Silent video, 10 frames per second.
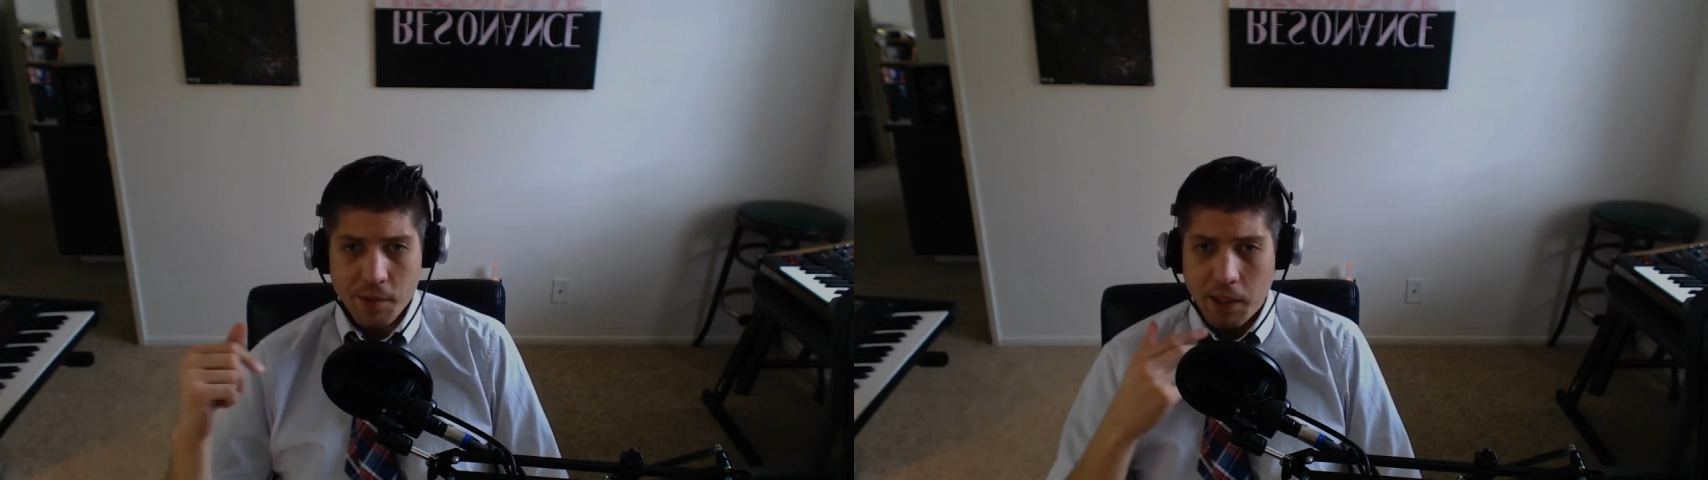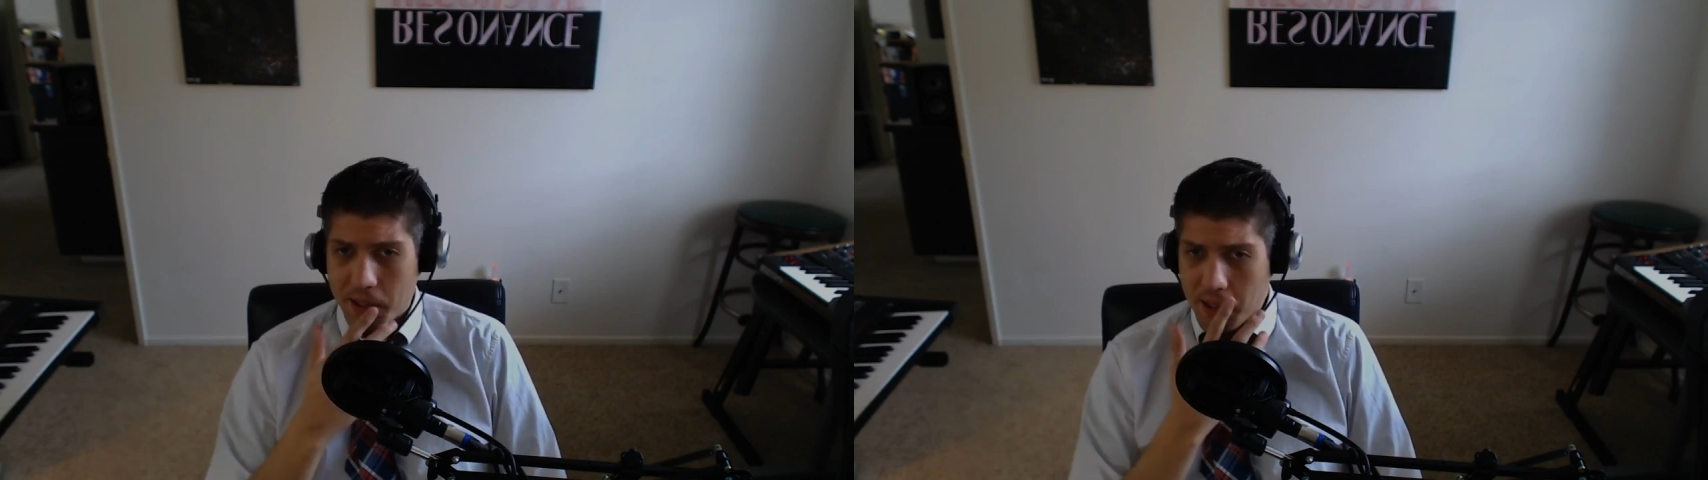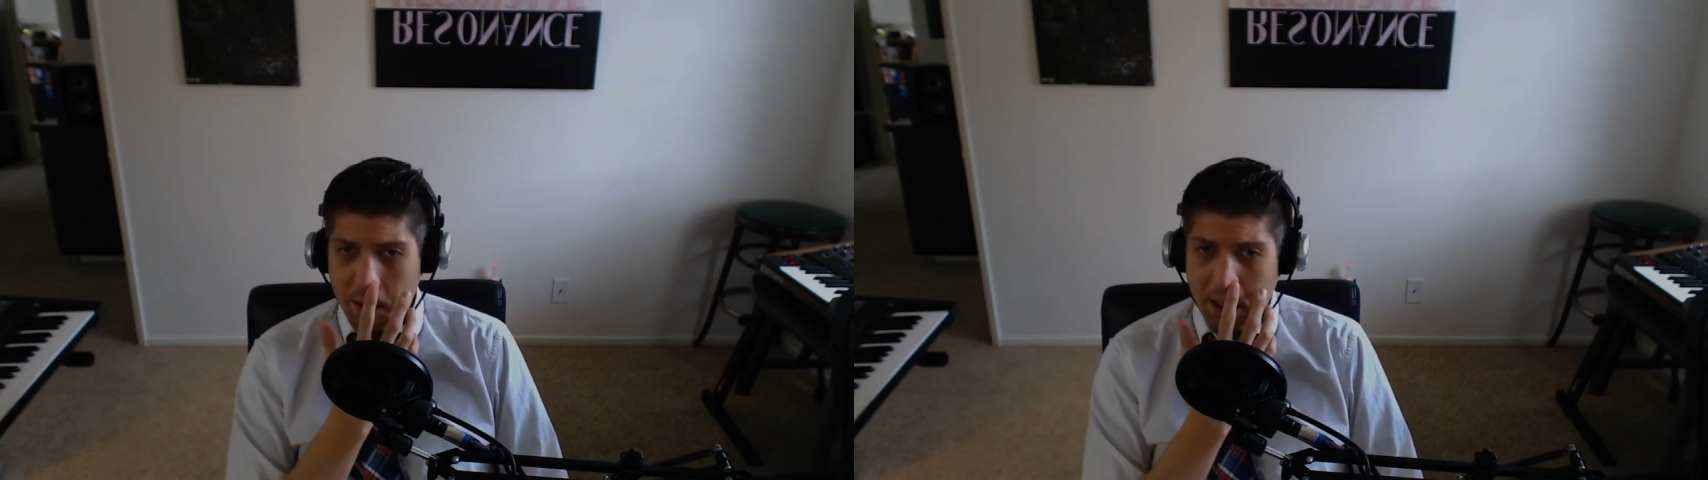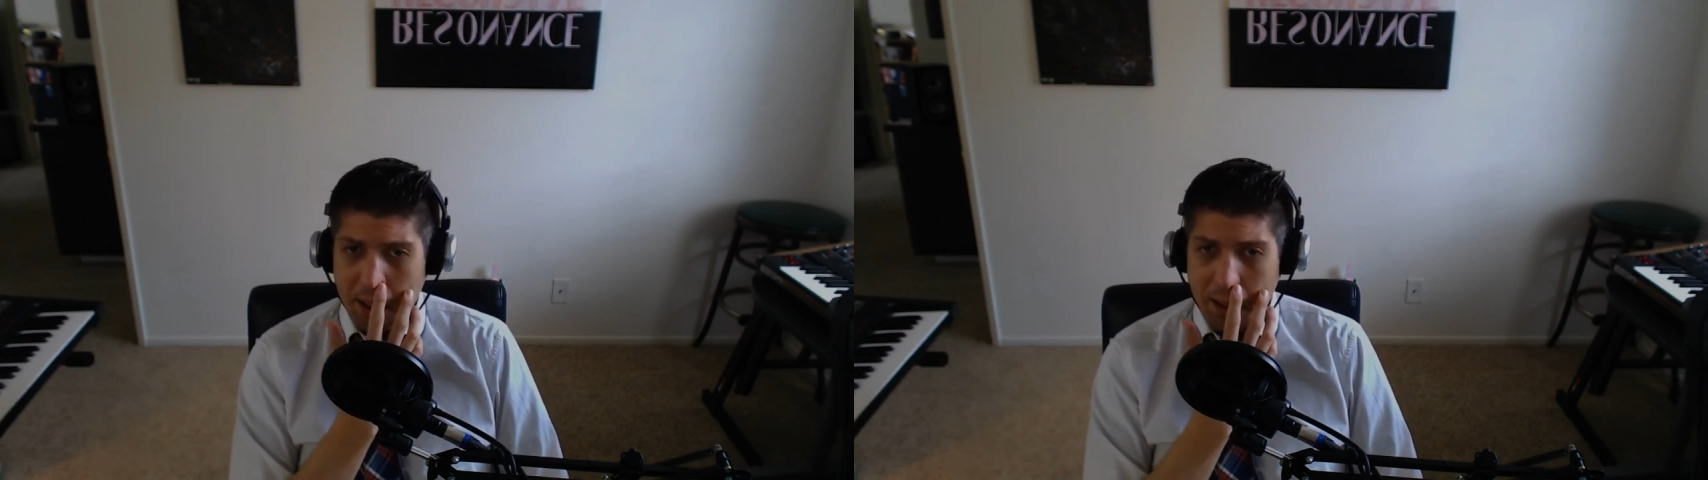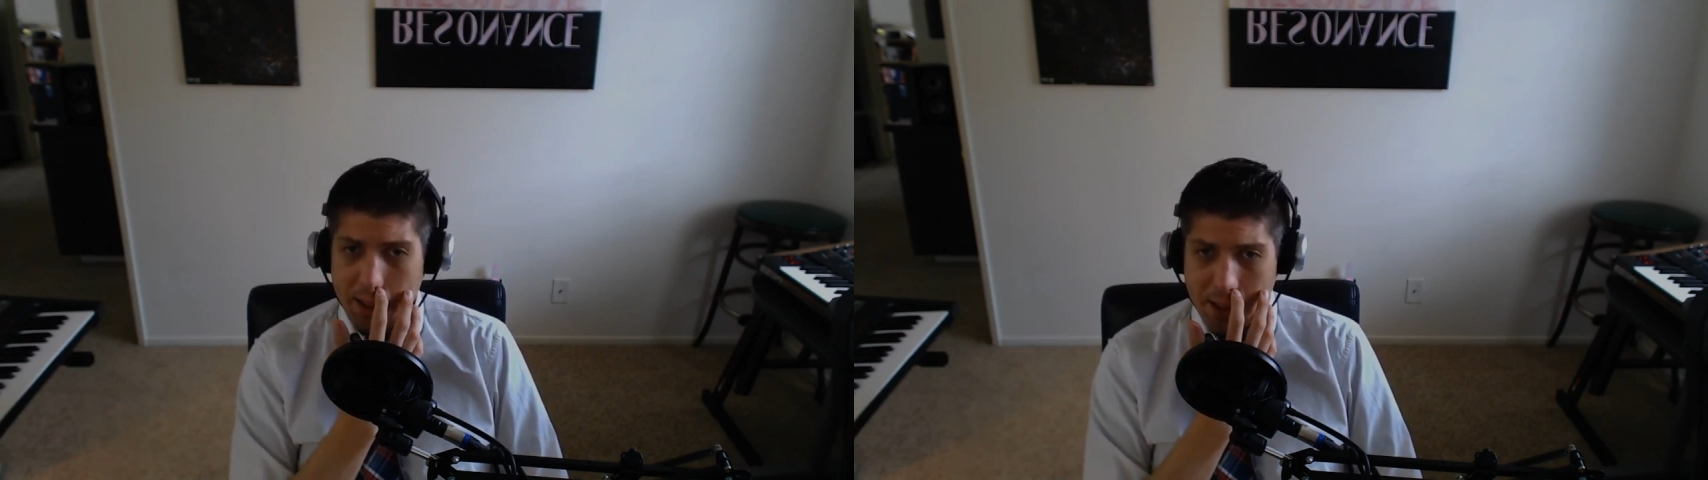Right, is the
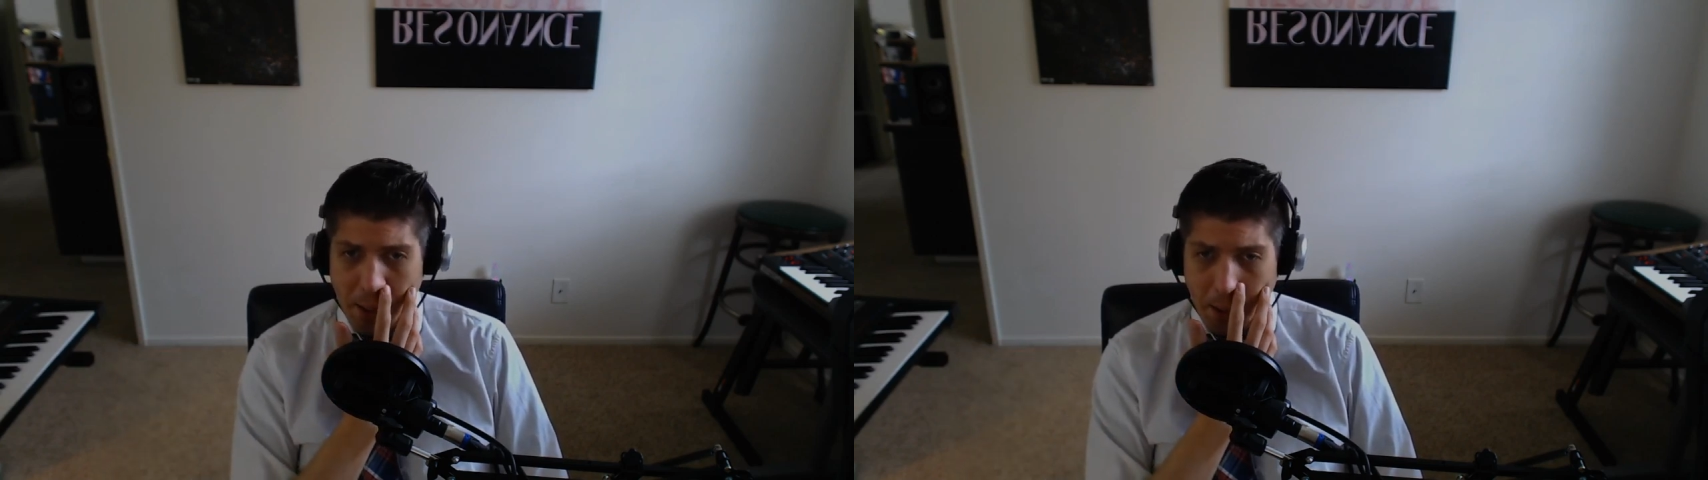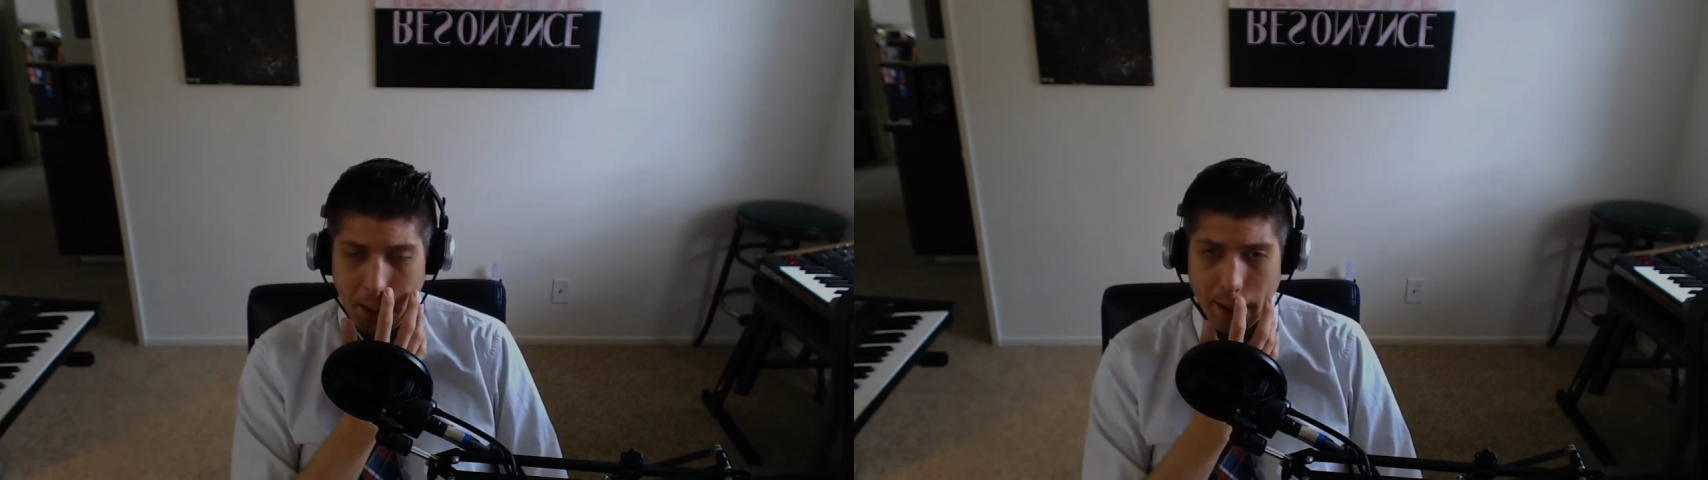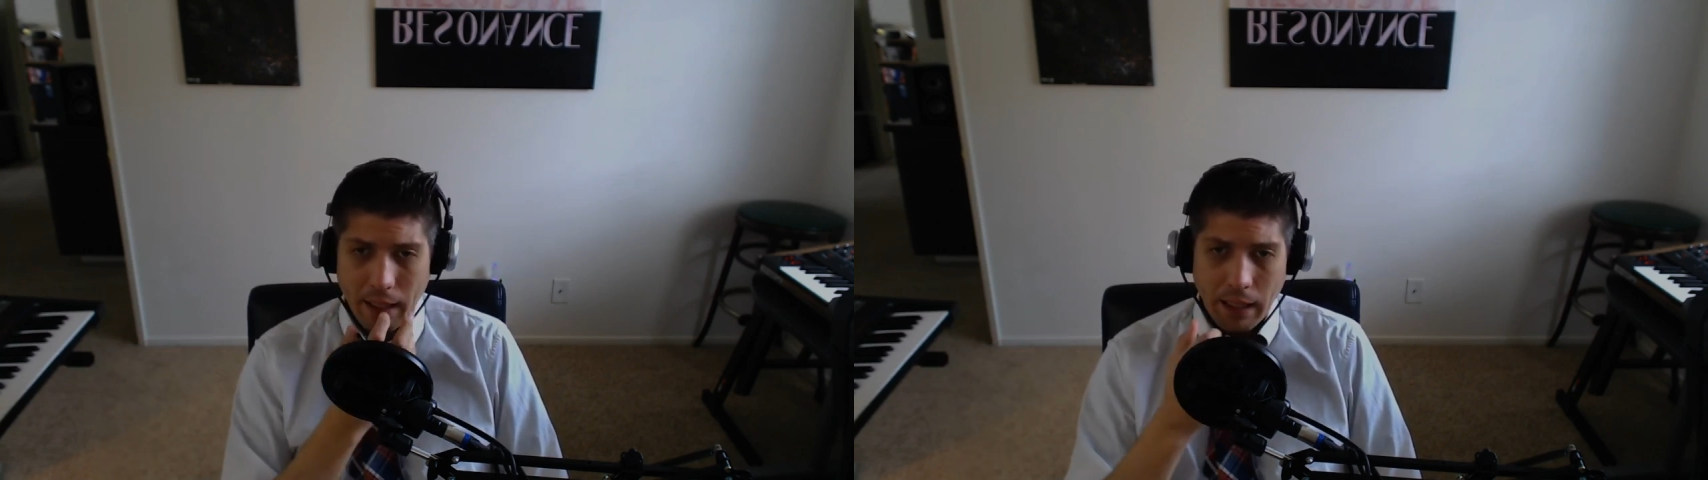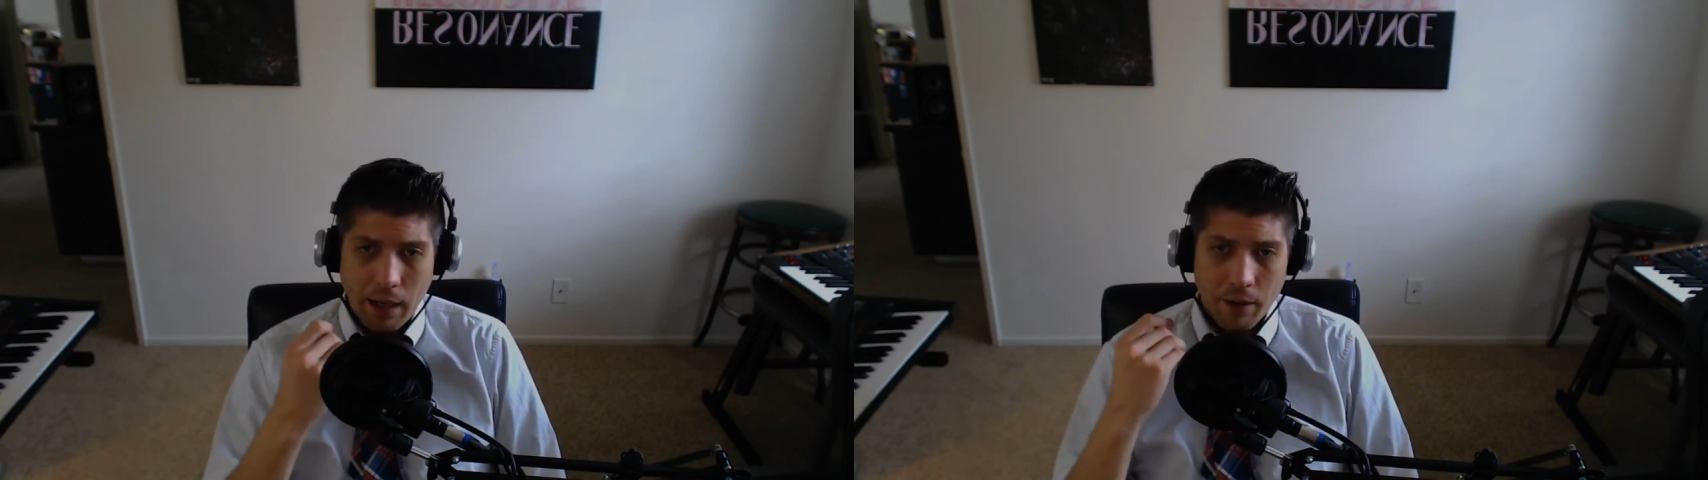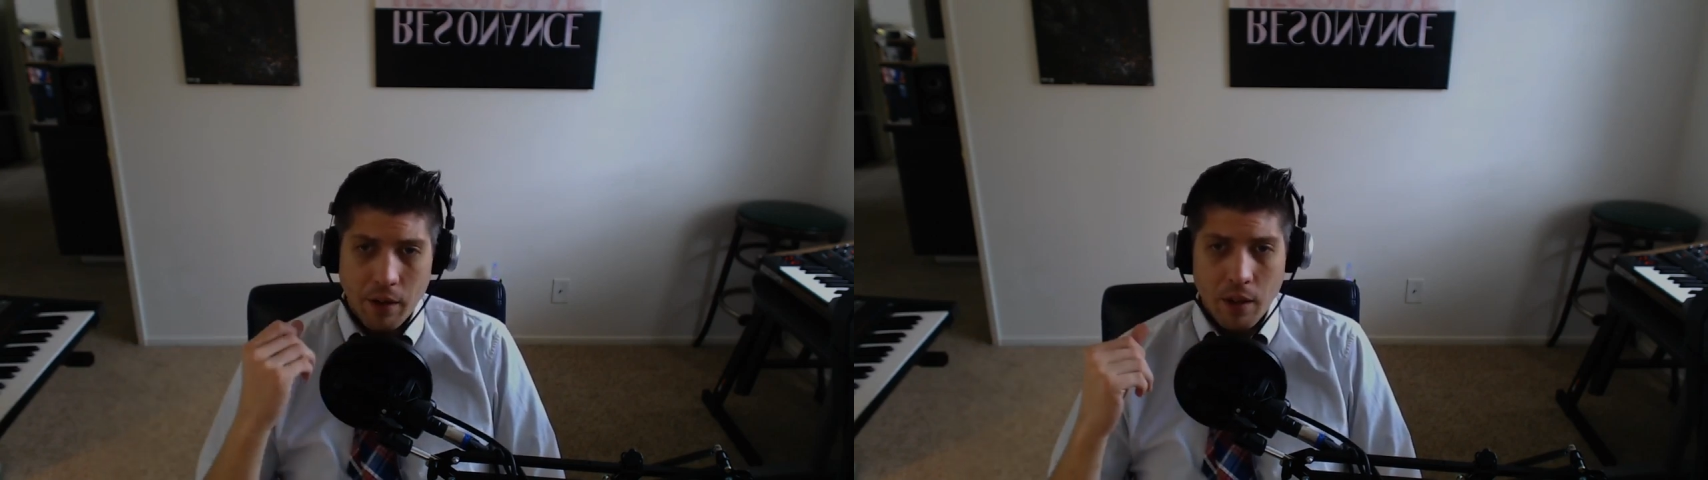Reconquista, and they kick
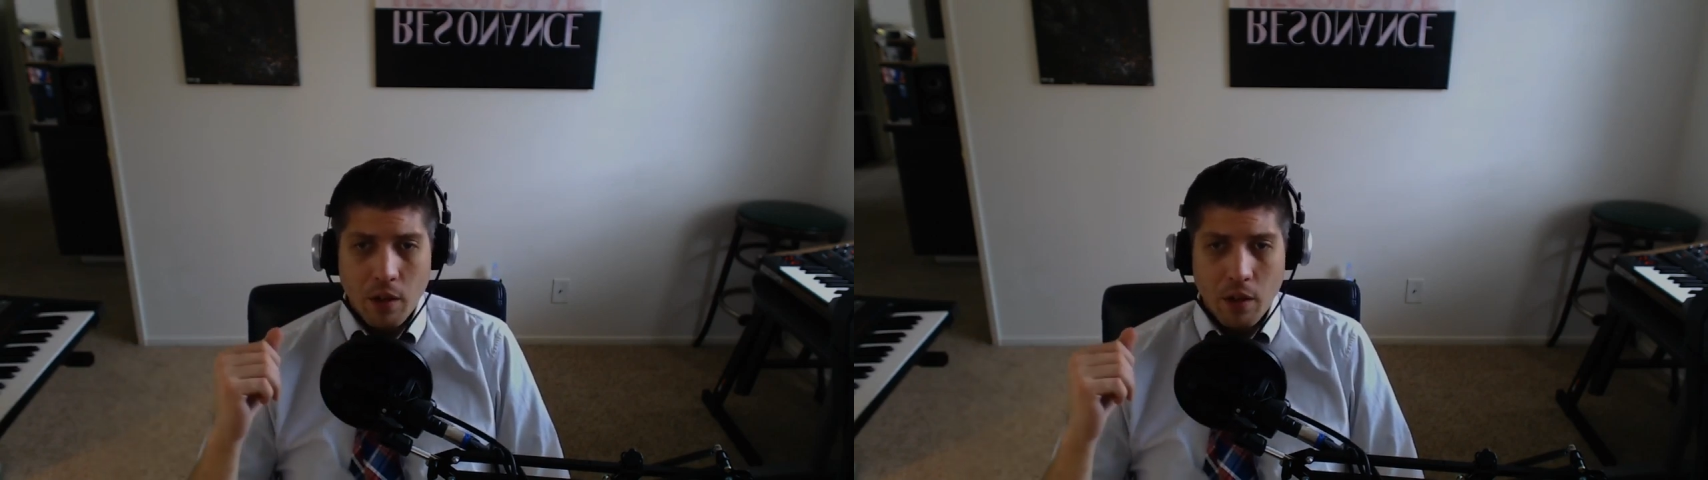out